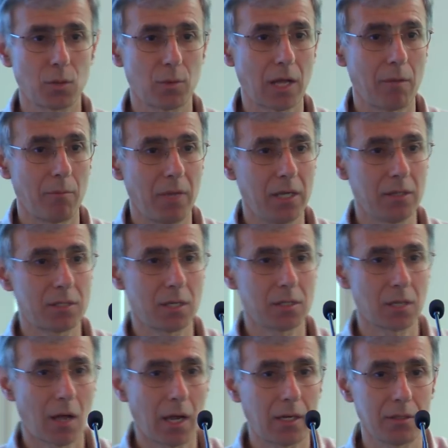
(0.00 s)
what that means is
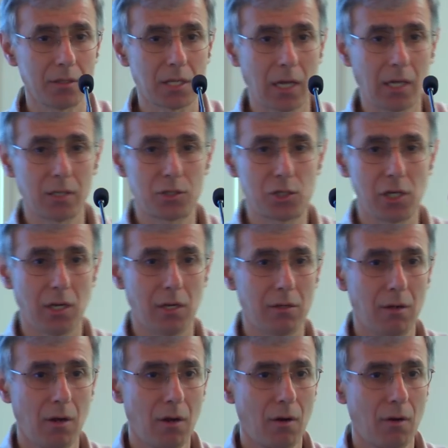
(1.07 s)
I can take a
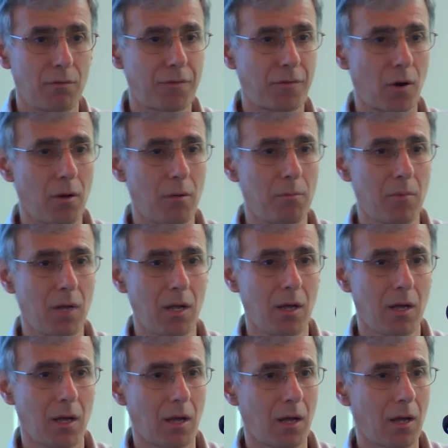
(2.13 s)
gene from
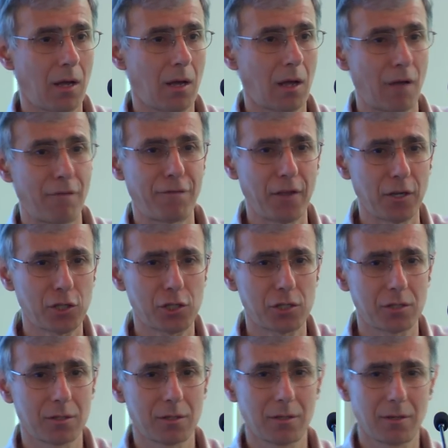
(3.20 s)
a fish
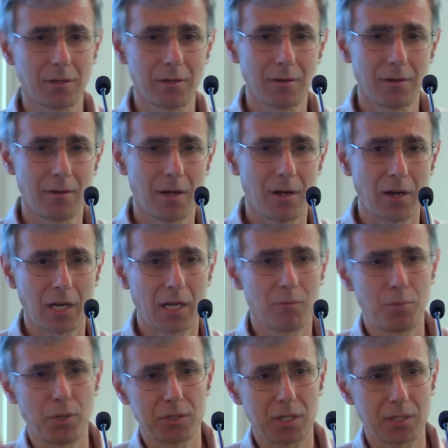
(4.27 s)
and I can
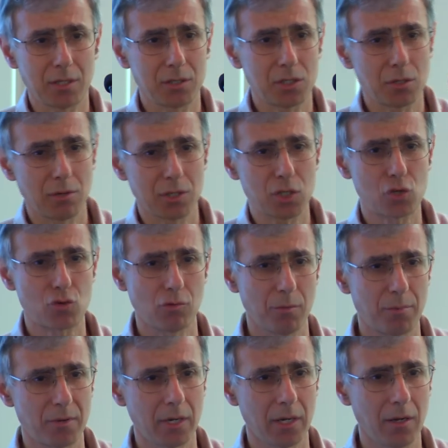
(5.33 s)
put it into a
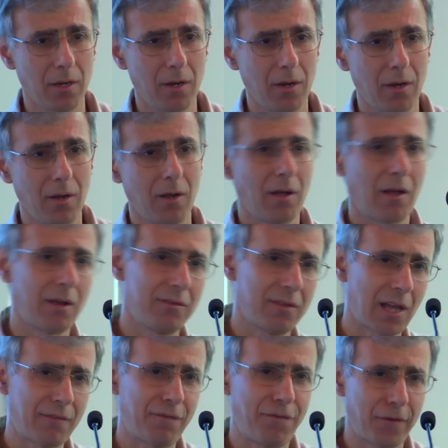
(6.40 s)
strawberry, and
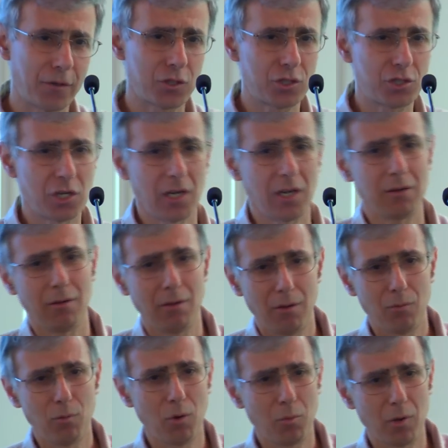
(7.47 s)
that fish gene
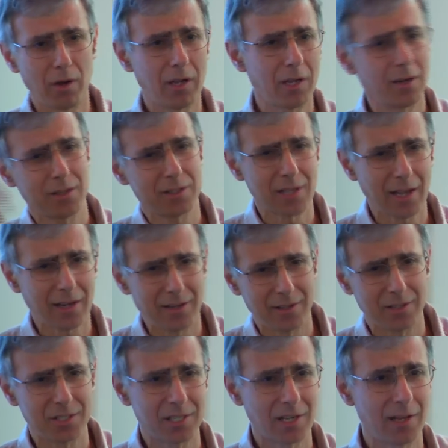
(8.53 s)
will work in exactly
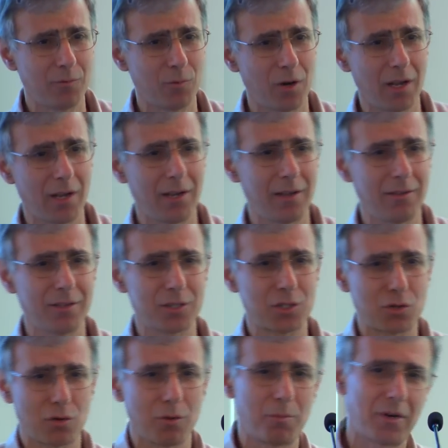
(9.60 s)
the same way in the
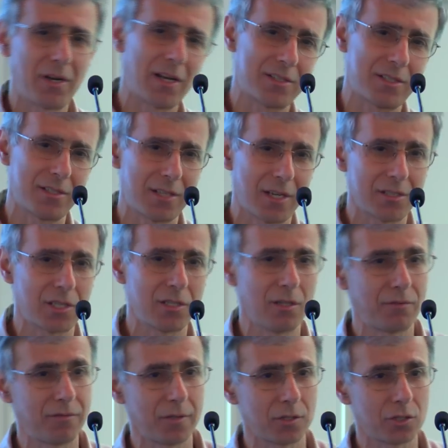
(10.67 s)
strawberry as it does in the
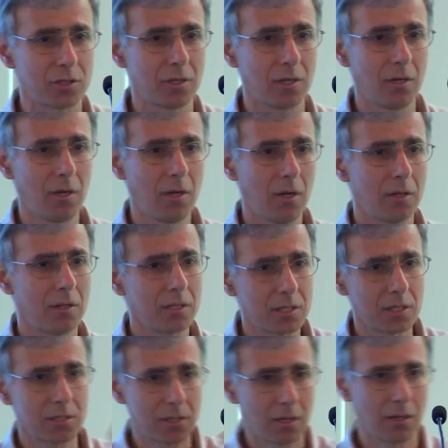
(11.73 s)
fish. This
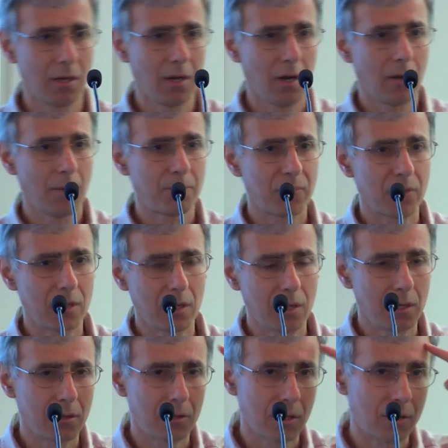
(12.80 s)
is the
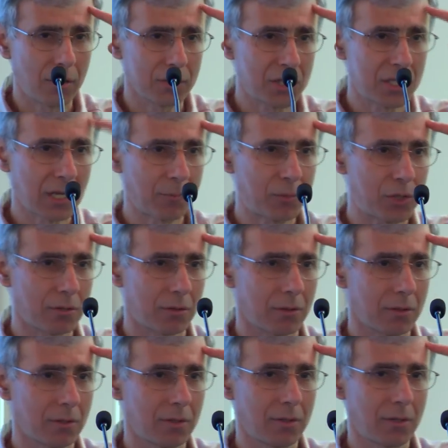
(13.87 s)
conceptual
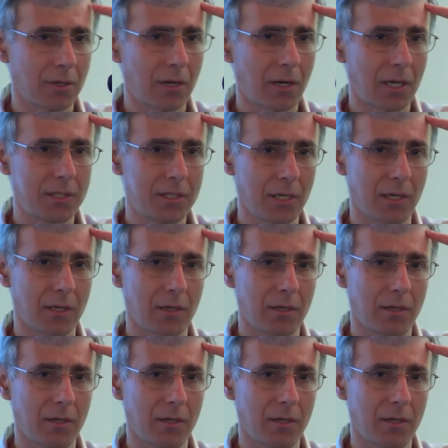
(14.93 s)
idea